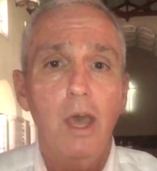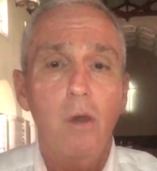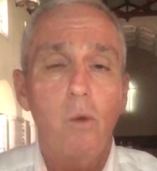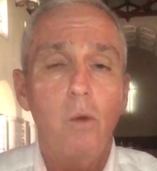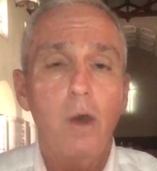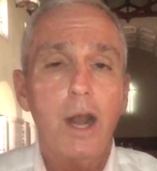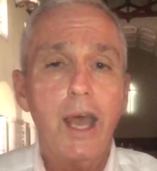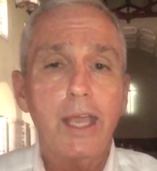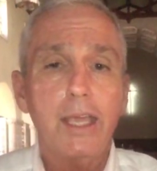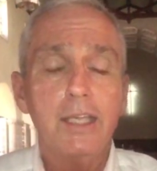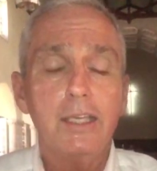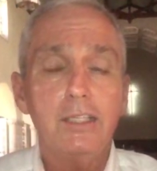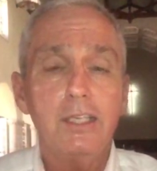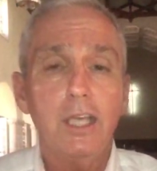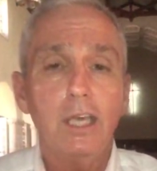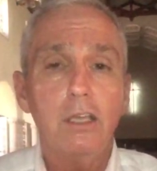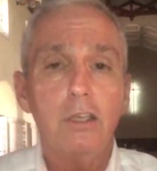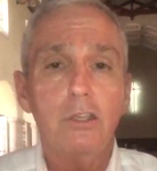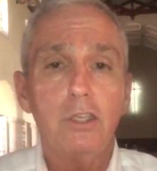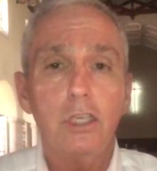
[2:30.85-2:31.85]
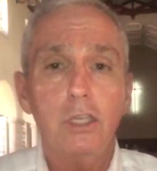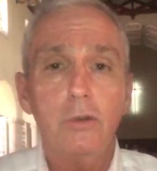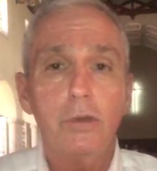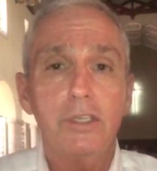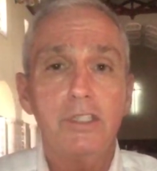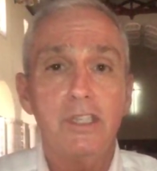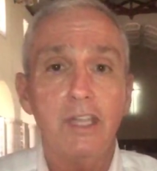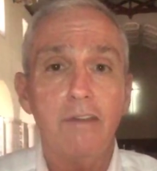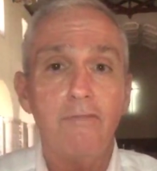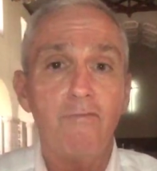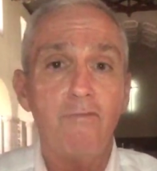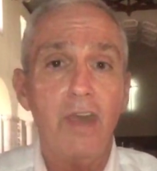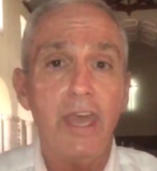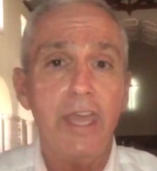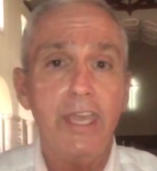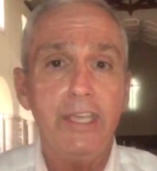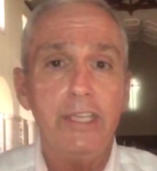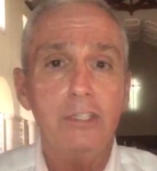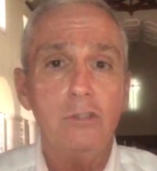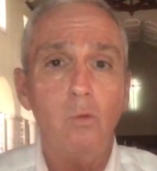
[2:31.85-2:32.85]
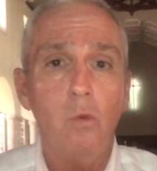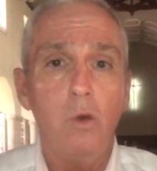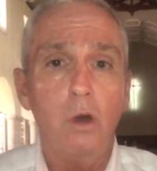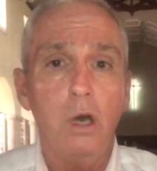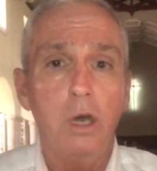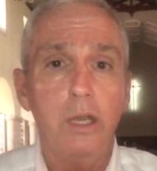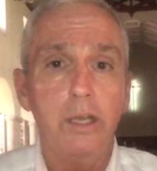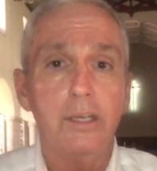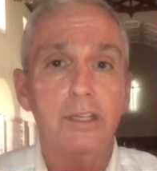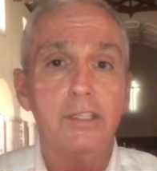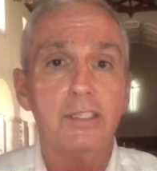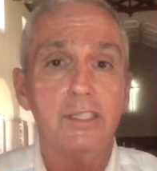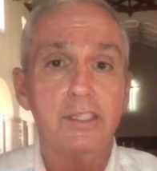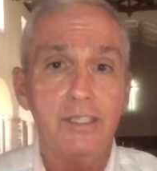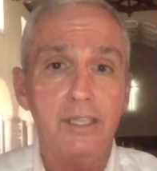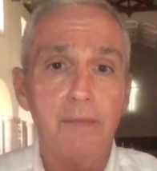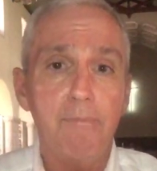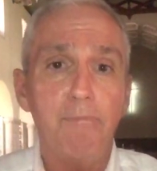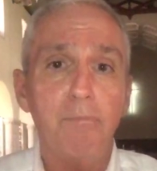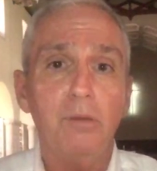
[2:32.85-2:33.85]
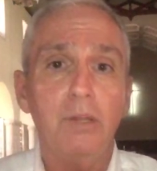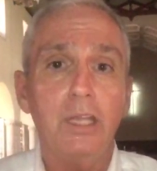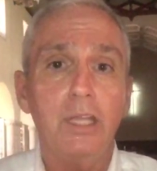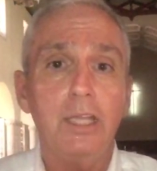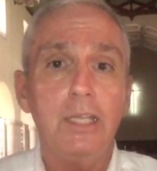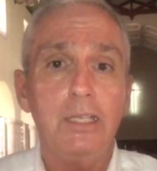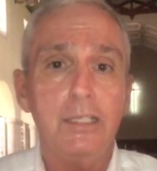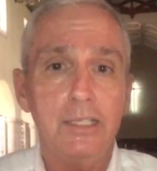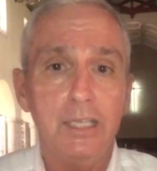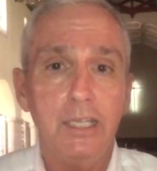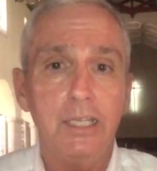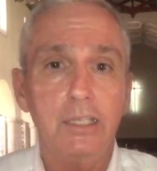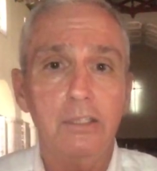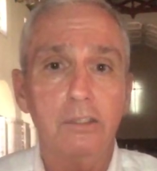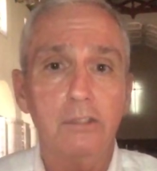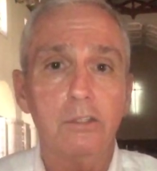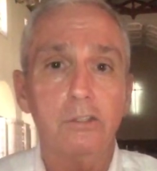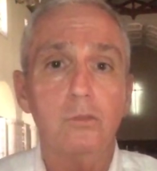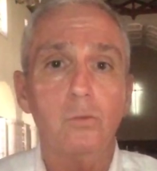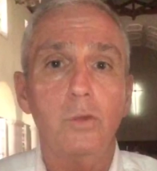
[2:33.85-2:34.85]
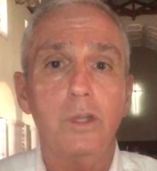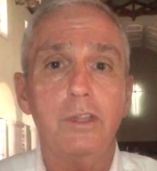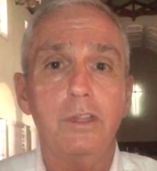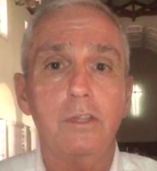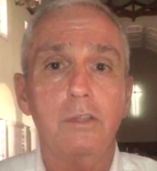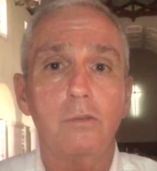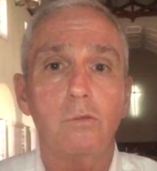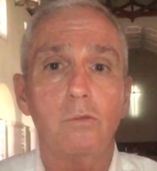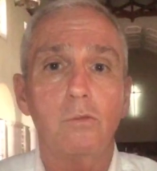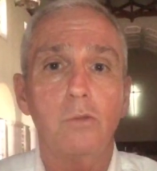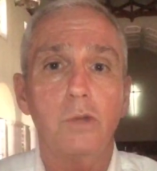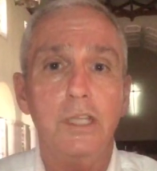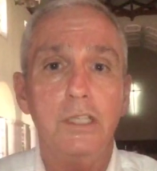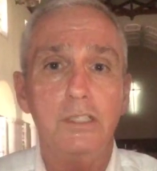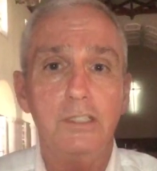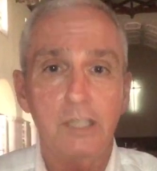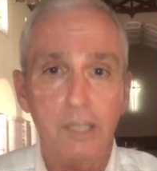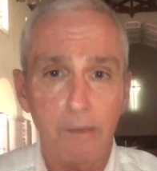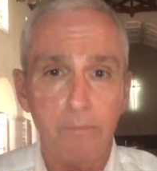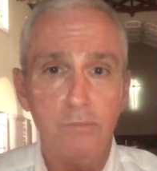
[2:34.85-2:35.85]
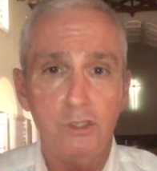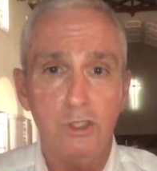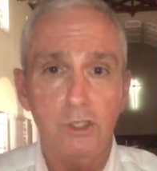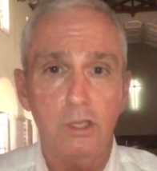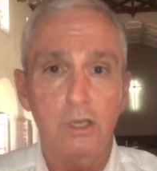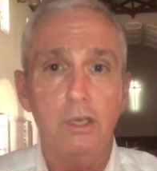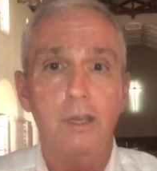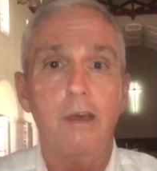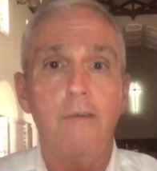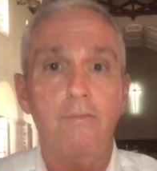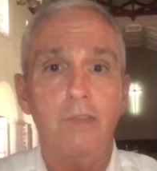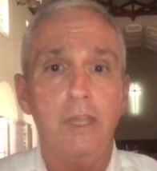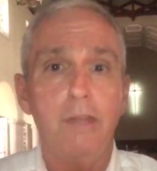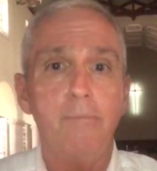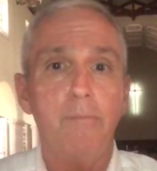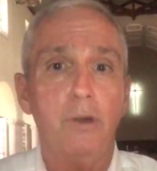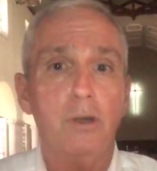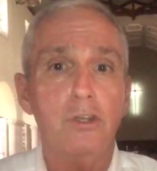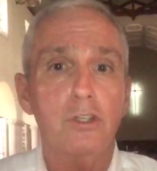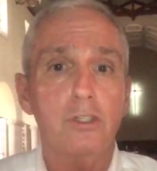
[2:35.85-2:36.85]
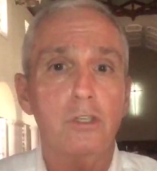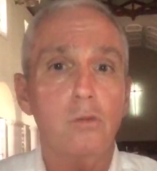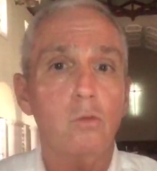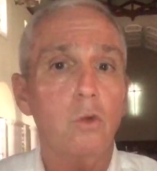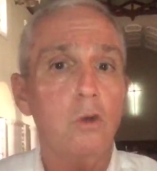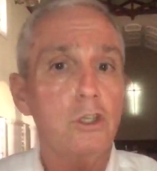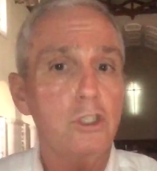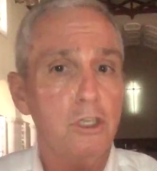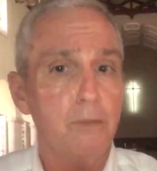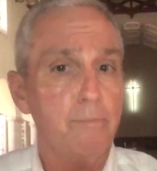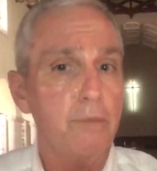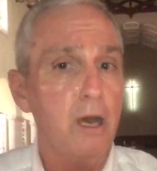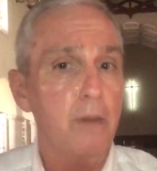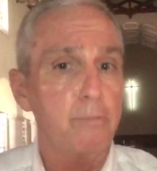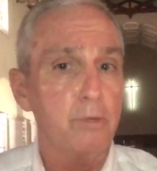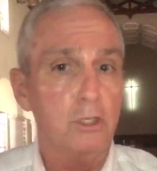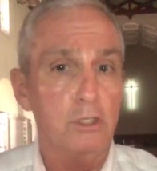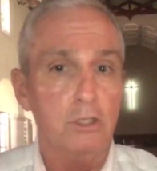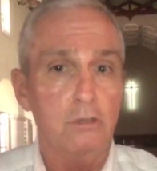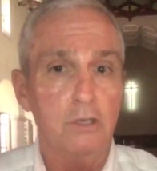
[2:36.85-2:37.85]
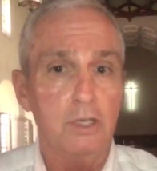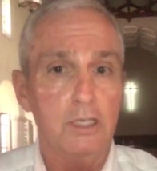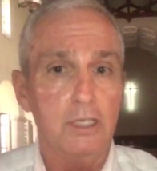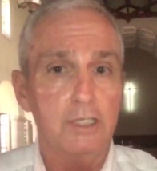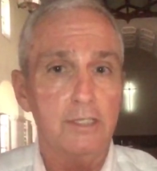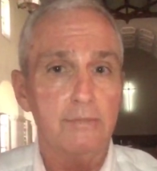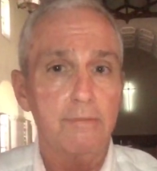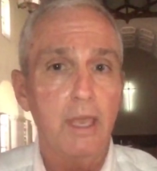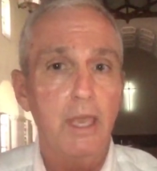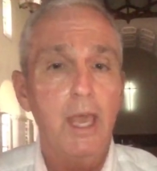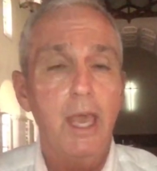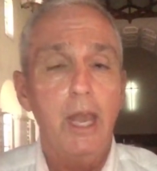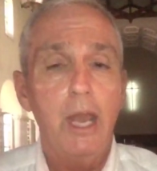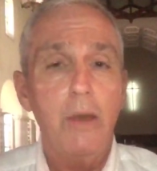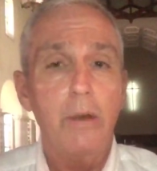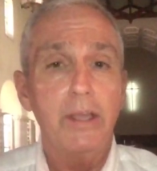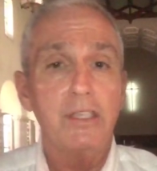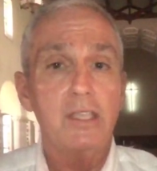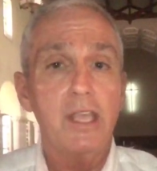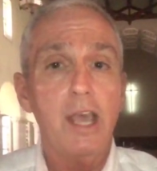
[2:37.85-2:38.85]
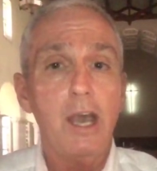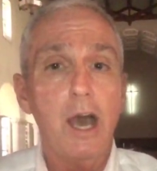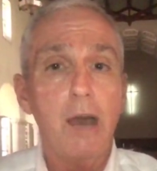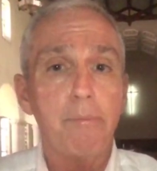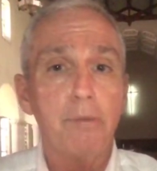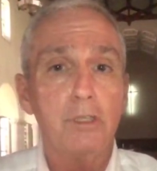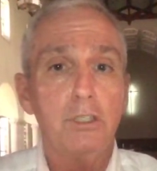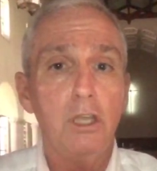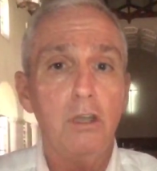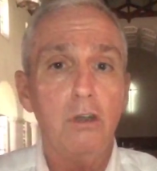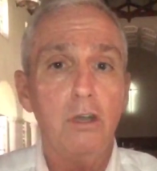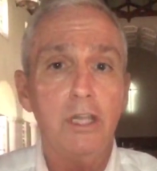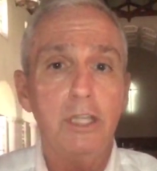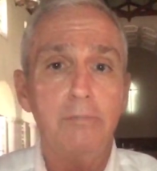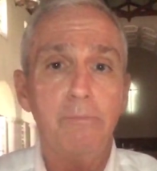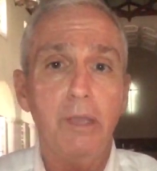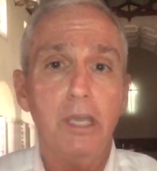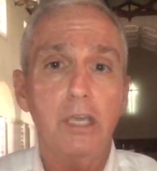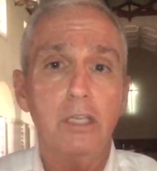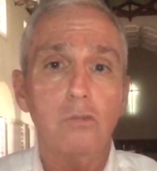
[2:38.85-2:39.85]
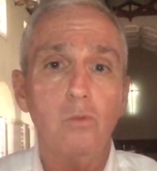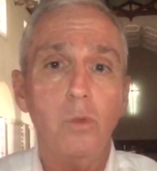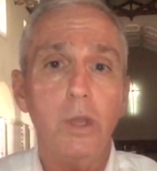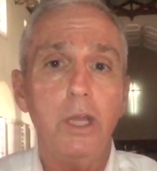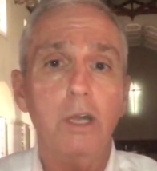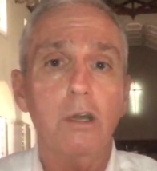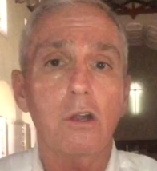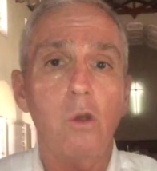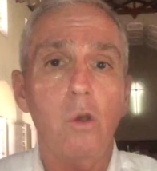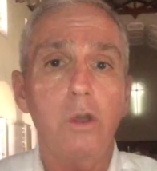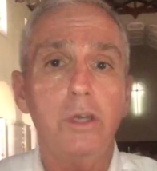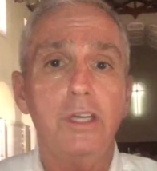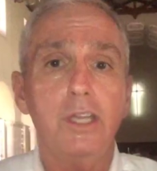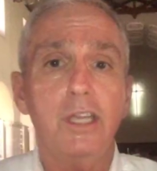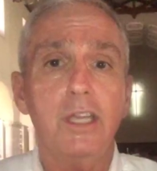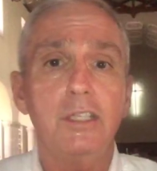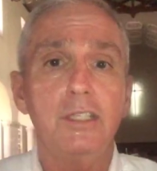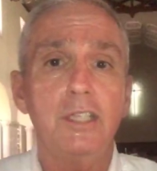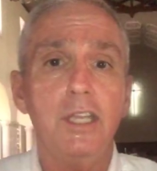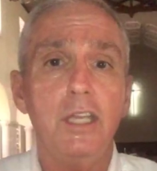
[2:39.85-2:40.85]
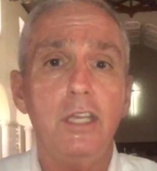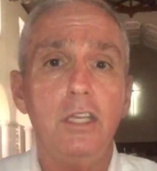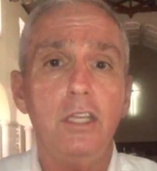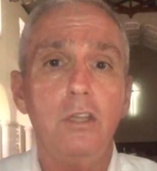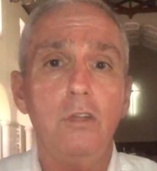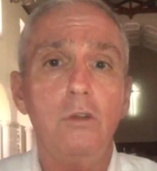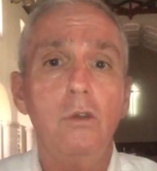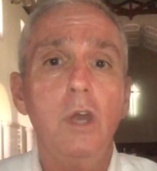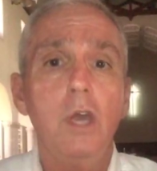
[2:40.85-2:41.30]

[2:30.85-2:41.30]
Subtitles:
What I can tell you is that Phase 1 simply deals with the resumption of in-person worship opportunities. Now I say opportunities because we are going to continue